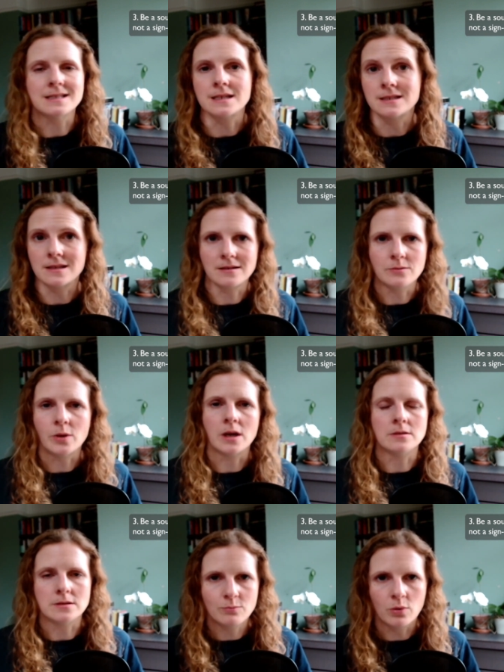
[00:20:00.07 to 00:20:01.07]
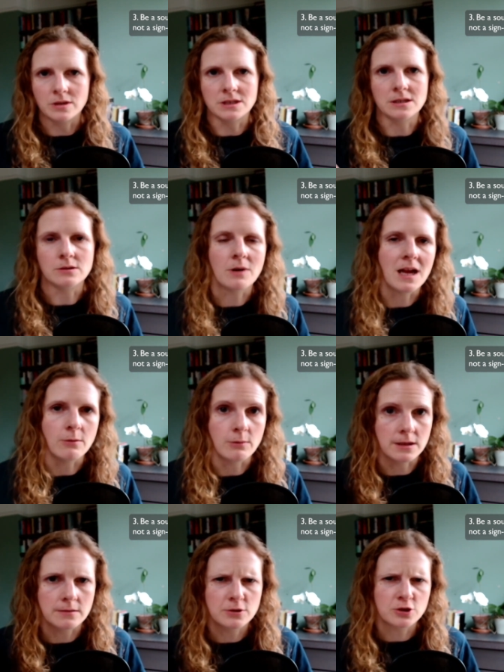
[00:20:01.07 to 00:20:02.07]
as a signpost pointing the way
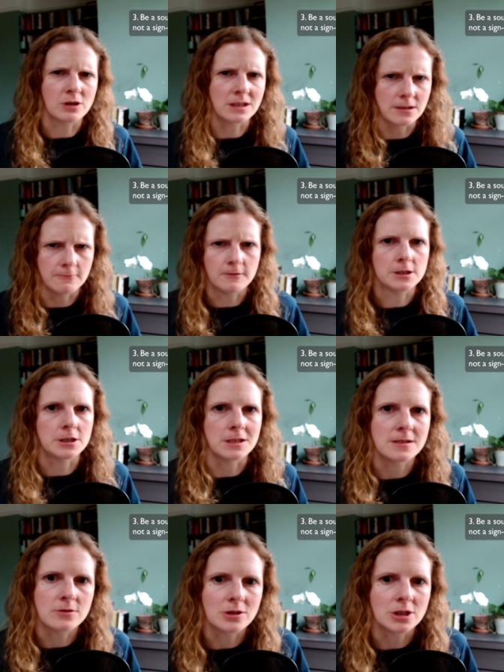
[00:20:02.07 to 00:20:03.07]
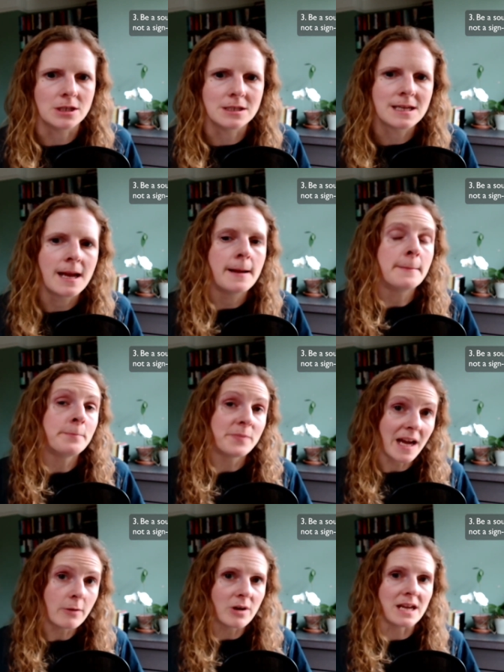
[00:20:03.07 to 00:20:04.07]
with strict and rigid instructions.
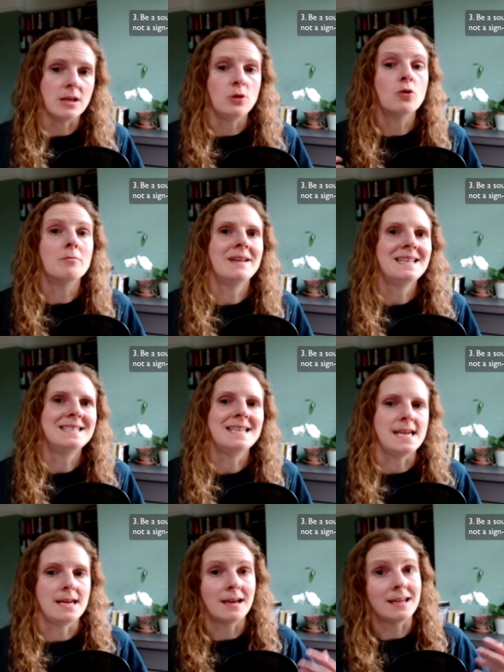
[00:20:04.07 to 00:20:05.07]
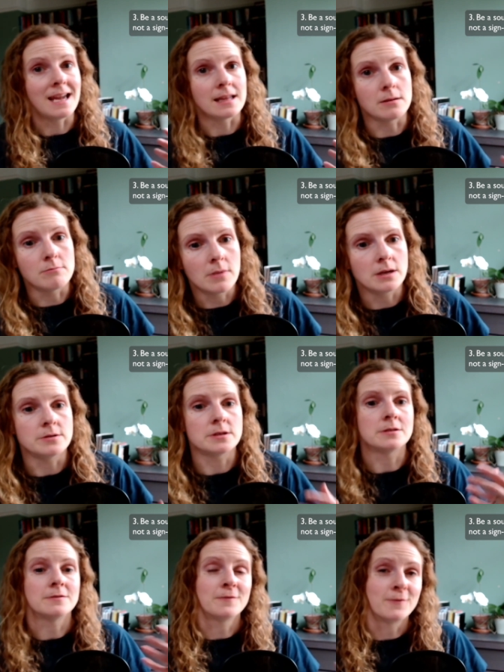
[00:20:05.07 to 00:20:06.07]
That way, your mentee can get the
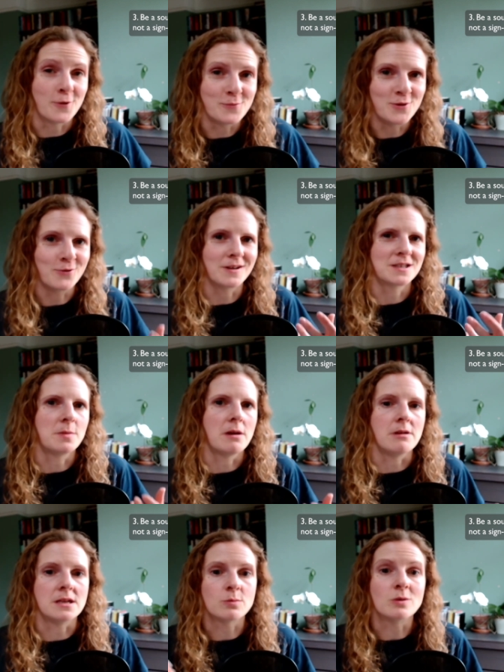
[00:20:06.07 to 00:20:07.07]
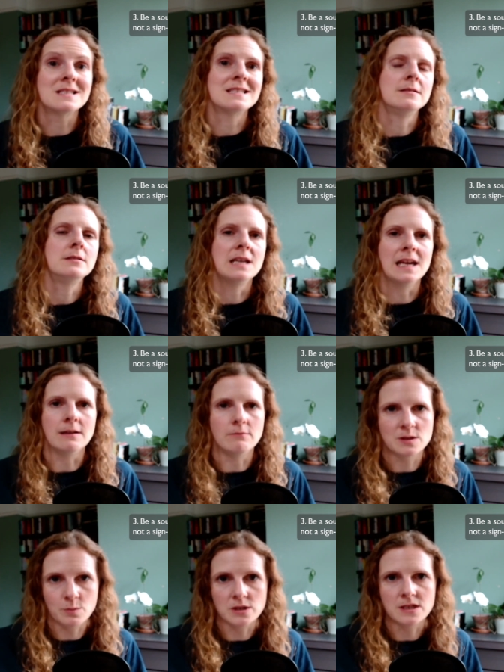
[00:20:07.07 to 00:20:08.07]
most from your experience while still taking
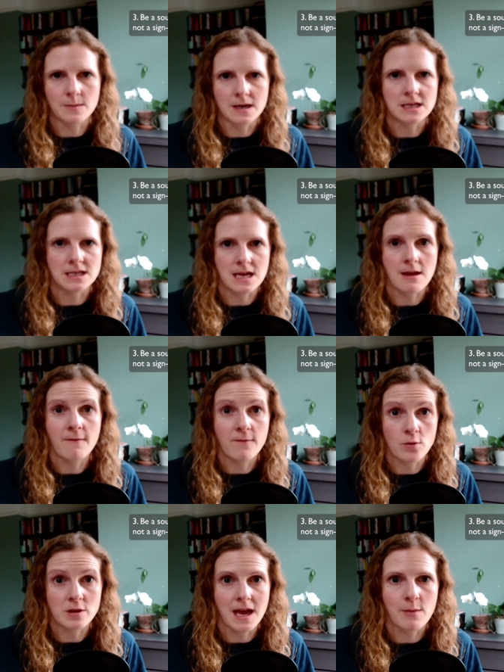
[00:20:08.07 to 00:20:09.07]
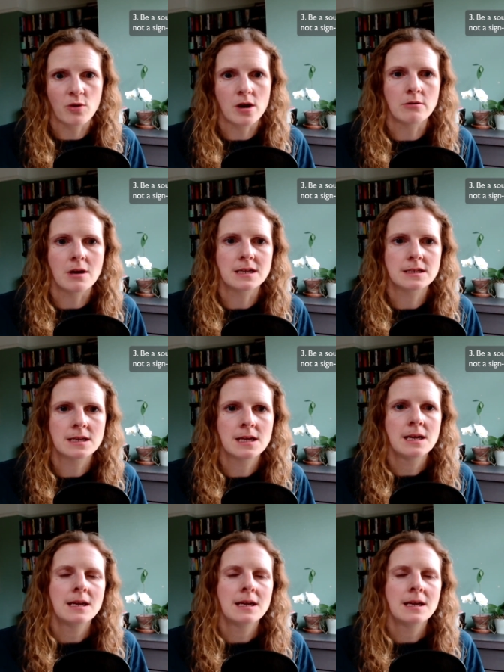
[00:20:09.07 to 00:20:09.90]
responsibility for their progress.